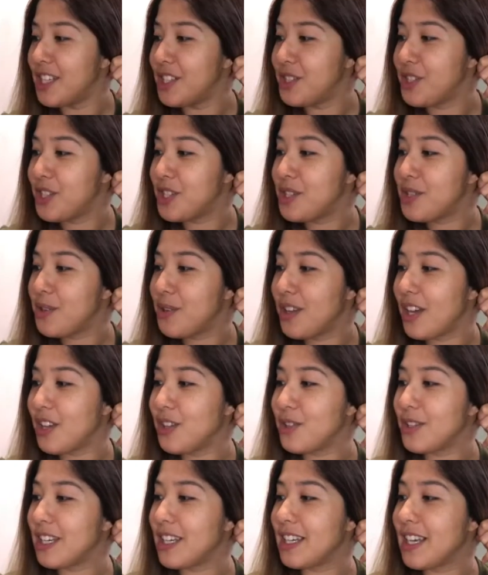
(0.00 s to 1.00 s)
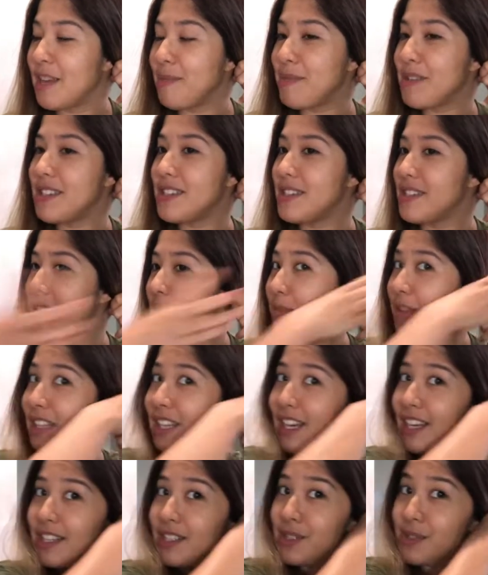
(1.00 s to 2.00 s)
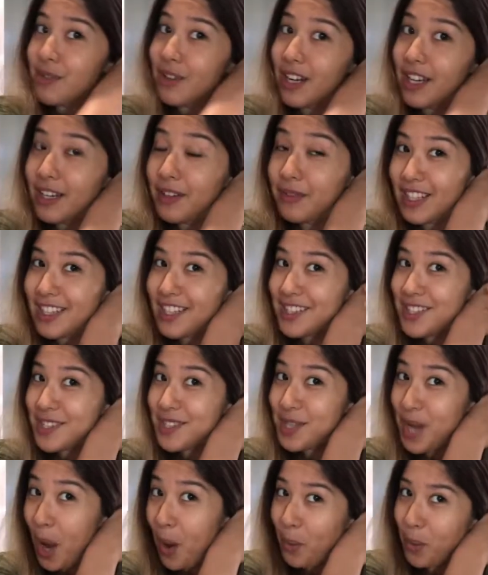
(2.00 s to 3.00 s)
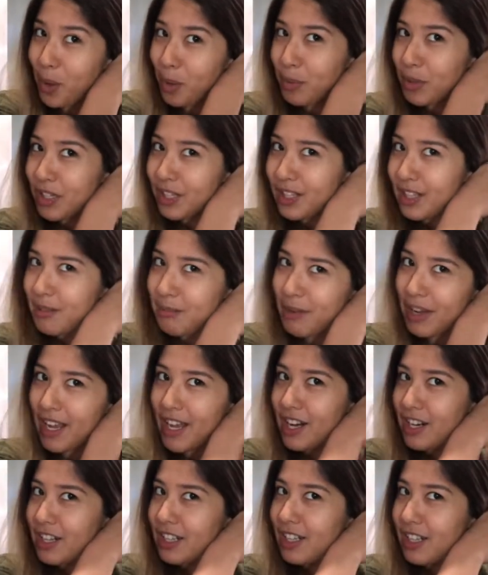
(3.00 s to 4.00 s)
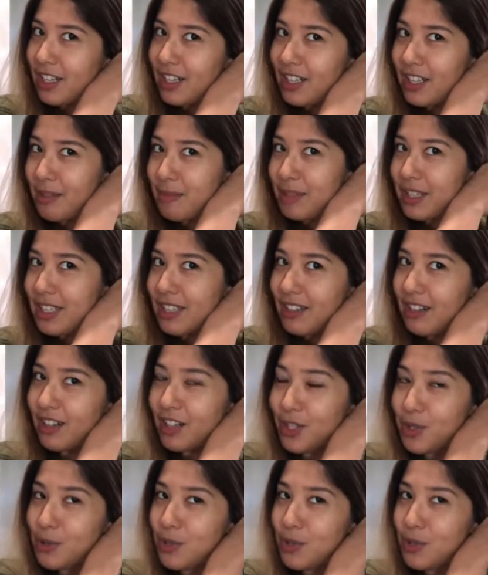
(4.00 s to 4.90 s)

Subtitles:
is just so that you can keep it stabilized, right? This is not where I'm gonna cut my hair, y'all. I mean, are you